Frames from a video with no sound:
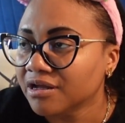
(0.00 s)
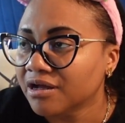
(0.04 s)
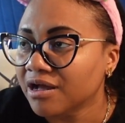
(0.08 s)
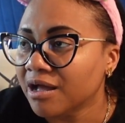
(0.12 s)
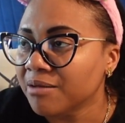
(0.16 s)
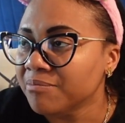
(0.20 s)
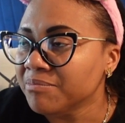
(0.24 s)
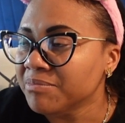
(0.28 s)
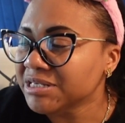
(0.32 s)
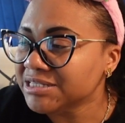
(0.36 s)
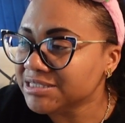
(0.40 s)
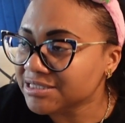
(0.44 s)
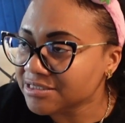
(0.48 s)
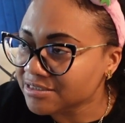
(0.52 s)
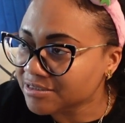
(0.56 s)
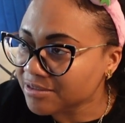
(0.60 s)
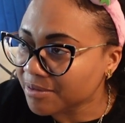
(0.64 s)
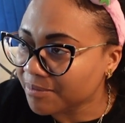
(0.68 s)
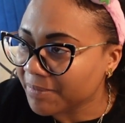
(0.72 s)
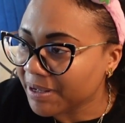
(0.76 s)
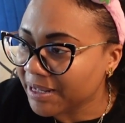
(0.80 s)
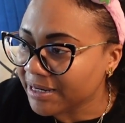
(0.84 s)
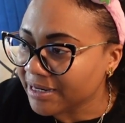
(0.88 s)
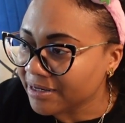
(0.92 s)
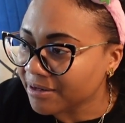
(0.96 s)
I'm missing
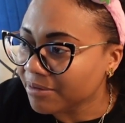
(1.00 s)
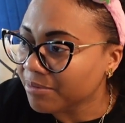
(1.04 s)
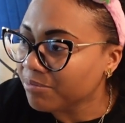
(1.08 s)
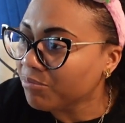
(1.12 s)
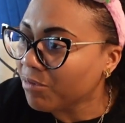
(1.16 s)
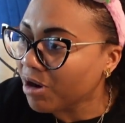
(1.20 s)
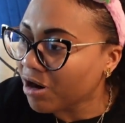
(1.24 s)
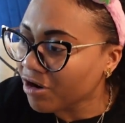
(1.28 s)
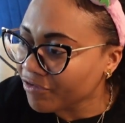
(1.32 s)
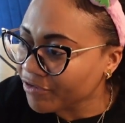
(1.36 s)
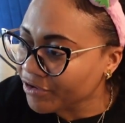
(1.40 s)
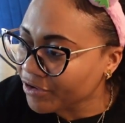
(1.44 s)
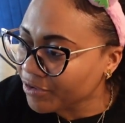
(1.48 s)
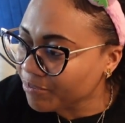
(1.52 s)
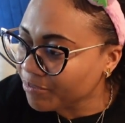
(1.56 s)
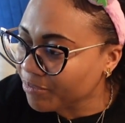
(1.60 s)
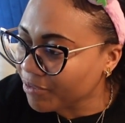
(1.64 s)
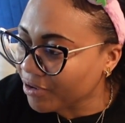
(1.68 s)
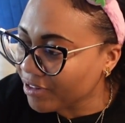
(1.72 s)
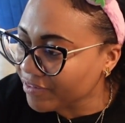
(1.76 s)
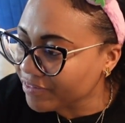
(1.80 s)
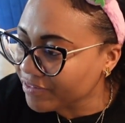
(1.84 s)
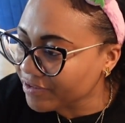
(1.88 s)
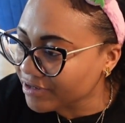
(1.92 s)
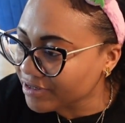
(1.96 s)
somebody. Mario
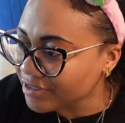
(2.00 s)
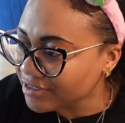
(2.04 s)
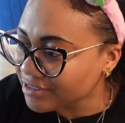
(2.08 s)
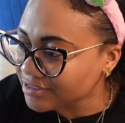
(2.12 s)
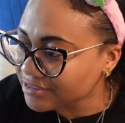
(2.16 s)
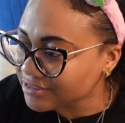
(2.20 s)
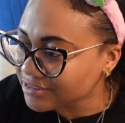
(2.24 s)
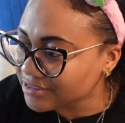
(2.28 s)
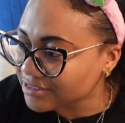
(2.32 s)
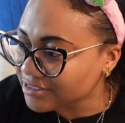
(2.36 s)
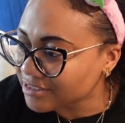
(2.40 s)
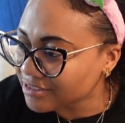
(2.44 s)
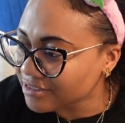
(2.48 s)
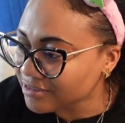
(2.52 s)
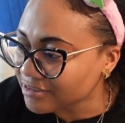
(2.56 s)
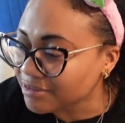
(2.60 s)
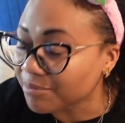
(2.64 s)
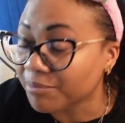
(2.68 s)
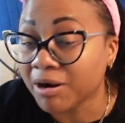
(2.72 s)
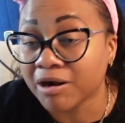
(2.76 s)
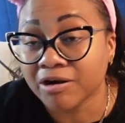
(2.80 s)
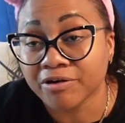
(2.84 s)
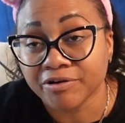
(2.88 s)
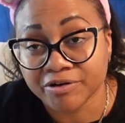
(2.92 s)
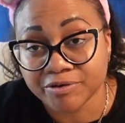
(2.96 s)
Brothers, the
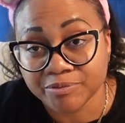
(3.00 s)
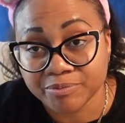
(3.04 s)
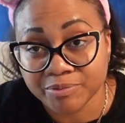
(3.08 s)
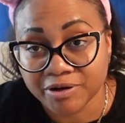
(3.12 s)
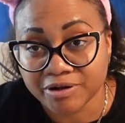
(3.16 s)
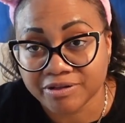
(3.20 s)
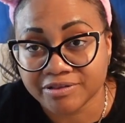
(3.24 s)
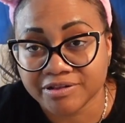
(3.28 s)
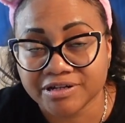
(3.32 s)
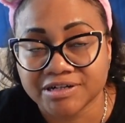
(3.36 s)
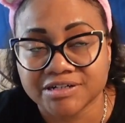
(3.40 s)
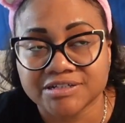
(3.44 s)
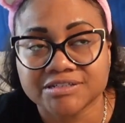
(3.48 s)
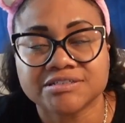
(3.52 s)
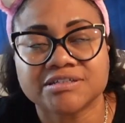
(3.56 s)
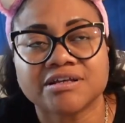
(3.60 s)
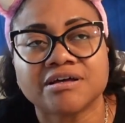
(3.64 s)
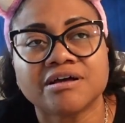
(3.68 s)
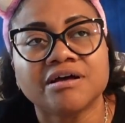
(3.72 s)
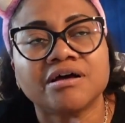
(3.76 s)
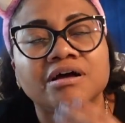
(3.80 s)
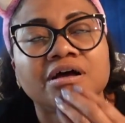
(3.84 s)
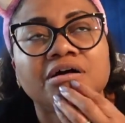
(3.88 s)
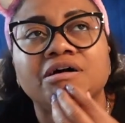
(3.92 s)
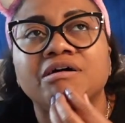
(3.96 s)
Mario Brothers.
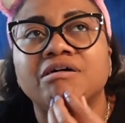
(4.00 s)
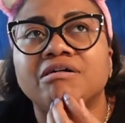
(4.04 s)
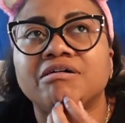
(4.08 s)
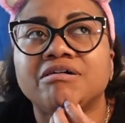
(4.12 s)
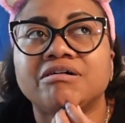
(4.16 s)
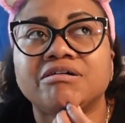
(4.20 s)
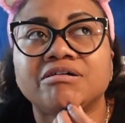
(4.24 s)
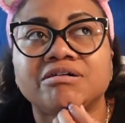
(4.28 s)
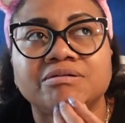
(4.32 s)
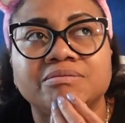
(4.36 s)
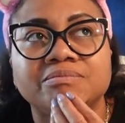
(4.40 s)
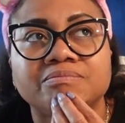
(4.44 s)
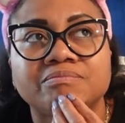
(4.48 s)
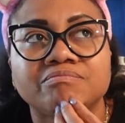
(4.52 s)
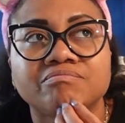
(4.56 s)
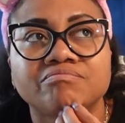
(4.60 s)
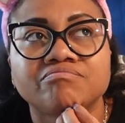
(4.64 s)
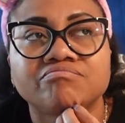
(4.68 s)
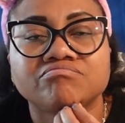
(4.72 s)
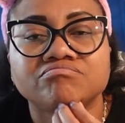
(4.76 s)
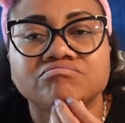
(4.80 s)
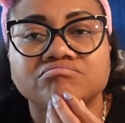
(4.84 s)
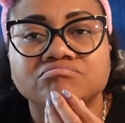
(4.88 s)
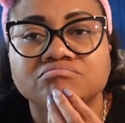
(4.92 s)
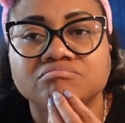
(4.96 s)
Um,
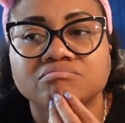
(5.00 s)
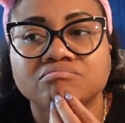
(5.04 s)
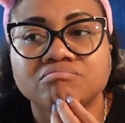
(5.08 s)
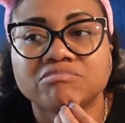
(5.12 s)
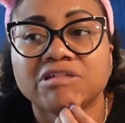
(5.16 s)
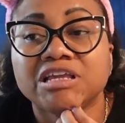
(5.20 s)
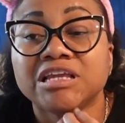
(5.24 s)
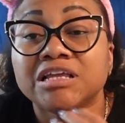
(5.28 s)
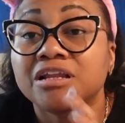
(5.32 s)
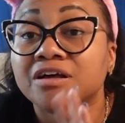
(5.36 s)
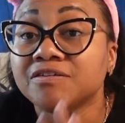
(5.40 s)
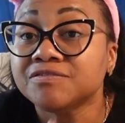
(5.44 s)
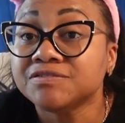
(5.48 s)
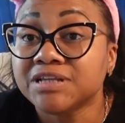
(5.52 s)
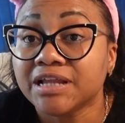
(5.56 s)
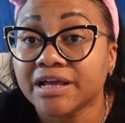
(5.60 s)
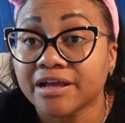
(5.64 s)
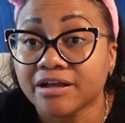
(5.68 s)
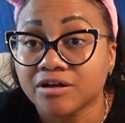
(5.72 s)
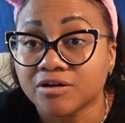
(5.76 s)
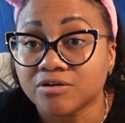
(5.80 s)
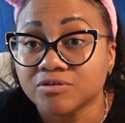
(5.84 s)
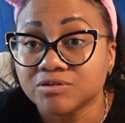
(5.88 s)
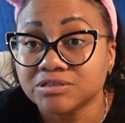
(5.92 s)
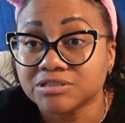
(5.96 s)
he loves
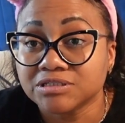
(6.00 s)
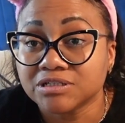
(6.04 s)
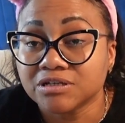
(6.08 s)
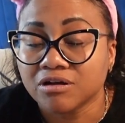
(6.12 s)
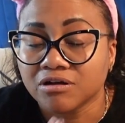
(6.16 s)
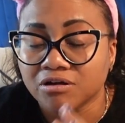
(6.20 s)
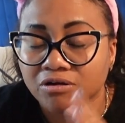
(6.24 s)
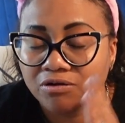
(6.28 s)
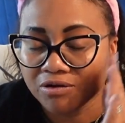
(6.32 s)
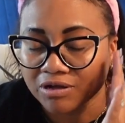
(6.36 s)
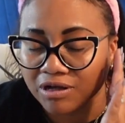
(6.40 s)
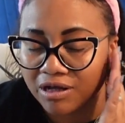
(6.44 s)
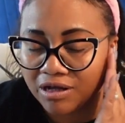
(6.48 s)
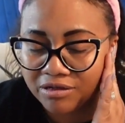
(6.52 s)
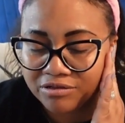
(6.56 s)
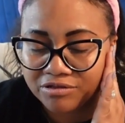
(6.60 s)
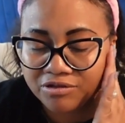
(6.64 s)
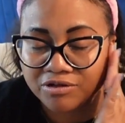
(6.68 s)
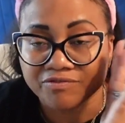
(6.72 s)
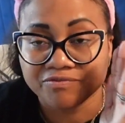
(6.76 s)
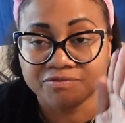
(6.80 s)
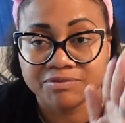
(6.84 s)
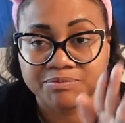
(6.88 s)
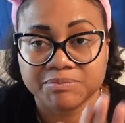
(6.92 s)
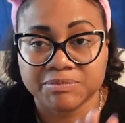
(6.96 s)
Legos. Oh God,
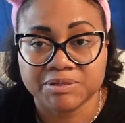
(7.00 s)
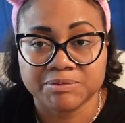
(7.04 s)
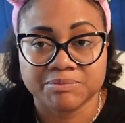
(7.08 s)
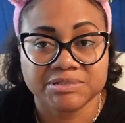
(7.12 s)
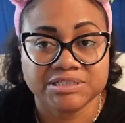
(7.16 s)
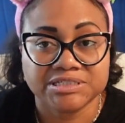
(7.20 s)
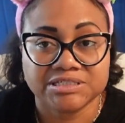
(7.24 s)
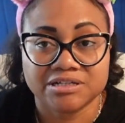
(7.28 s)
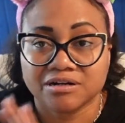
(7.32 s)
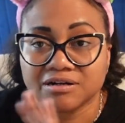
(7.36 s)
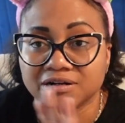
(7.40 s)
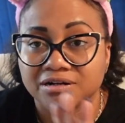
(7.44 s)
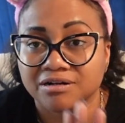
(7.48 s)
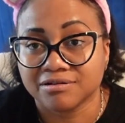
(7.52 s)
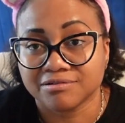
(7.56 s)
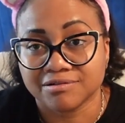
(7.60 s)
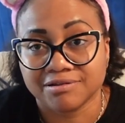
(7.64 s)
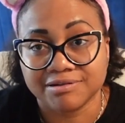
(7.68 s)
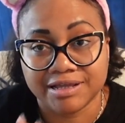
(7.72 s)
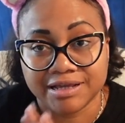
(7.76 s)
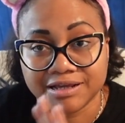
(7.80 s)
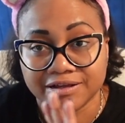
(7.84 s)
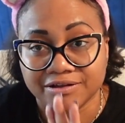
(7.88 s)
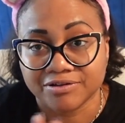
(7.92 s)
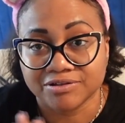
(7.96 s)
don't even get me started on the
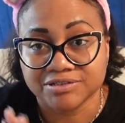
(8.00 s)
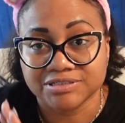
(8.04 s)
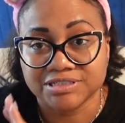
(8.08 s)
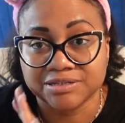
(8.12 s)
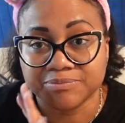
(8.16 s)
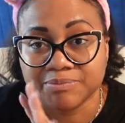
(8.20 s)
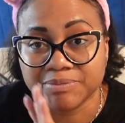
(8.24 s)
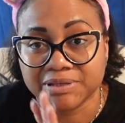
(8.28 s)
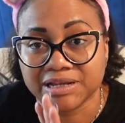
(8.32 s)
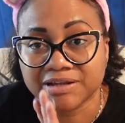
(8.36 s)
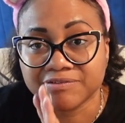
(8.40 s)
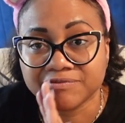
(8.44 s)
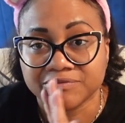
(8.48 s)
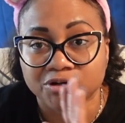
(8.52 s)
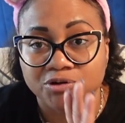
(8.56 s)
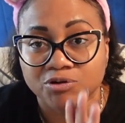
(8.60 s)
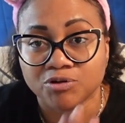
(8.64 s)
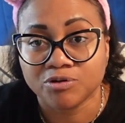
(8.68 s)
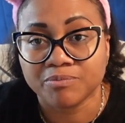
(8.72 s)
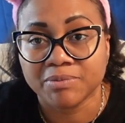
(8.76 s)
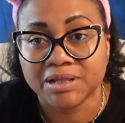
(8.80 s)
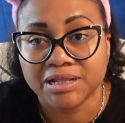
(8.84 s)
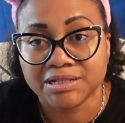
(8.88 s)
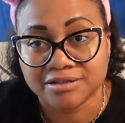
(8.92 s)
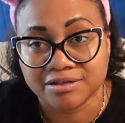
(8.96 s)
Legos. He's been having a
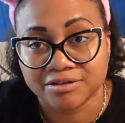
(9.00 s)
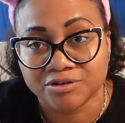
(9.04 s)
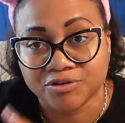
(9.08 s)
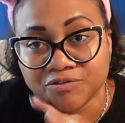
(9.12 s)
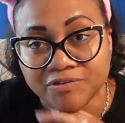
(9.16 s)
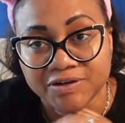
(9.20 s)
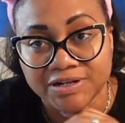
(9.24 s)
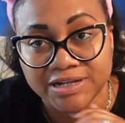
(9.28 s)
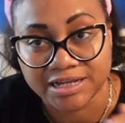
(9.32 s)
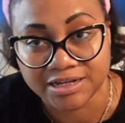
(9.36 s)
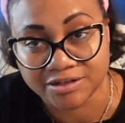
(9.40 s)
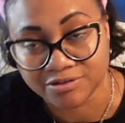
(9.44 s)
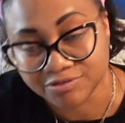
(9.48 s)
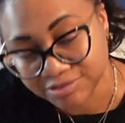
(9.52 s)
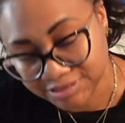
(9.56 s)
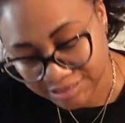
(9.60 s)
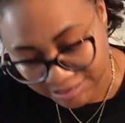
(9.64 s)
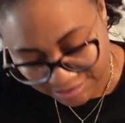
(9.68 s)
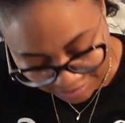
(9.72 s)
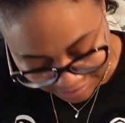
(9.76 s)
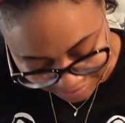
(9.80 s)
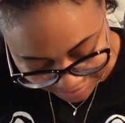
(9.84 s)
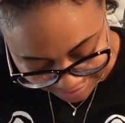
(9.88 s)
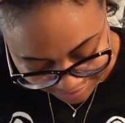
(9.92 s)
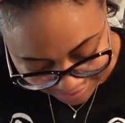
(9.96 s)
whole meltdown over Legos
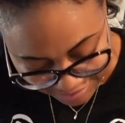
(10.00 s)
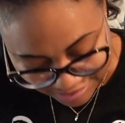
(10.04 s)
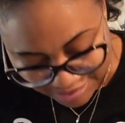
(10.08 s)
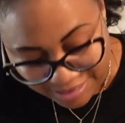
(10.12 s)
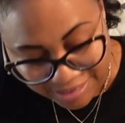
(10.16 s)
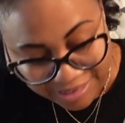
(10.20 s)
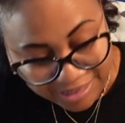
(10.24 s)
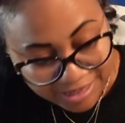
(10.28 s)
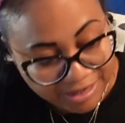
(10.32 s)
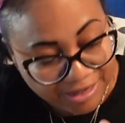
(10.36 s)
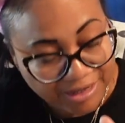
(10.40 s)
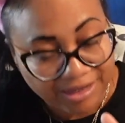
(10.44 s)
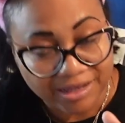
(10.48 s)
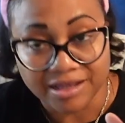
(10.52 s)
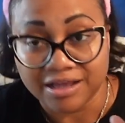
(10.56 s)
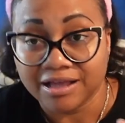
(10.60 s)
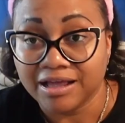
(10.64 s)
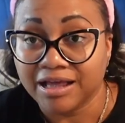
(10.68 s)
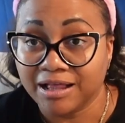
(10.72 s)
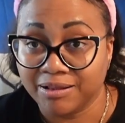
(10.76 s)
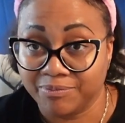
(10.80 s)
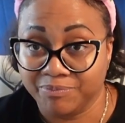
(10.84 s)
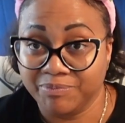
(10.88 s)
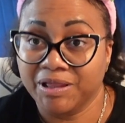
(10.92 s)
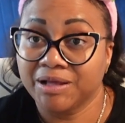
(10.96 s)
lately.
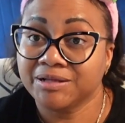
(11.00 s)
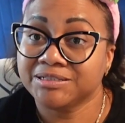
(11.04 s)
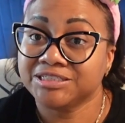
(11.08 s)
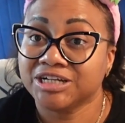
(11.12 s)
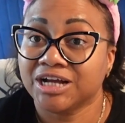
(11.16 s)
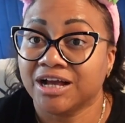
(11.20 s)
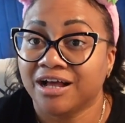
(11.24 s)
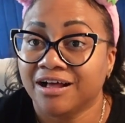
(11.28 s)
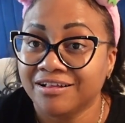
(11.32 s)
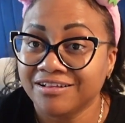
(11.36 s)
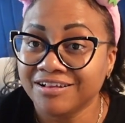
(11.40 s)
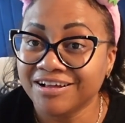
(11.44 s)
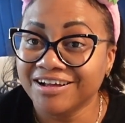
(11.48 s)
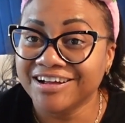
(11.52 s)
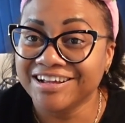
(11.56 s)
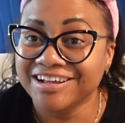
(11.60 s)
Help that child.